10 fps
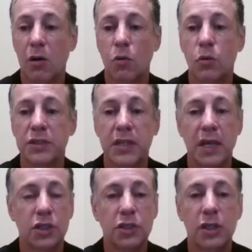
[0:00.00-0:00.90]

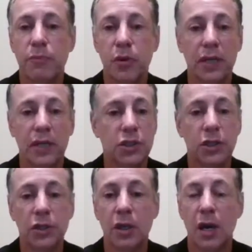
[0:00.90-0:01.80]
recession,
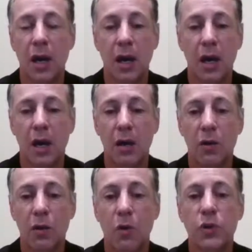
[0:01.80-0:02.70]
depression,
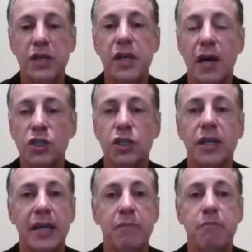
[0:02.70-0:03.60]
reduction
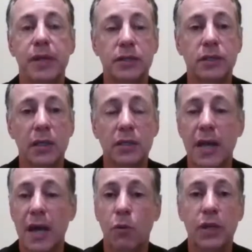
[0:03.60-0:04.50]
in business
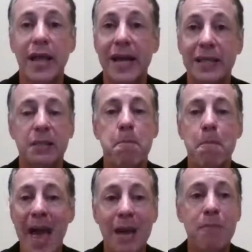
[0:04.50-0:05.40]
that is
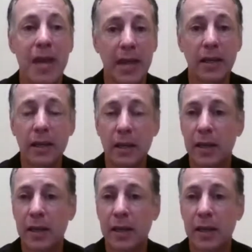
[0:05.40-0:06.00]
man-made.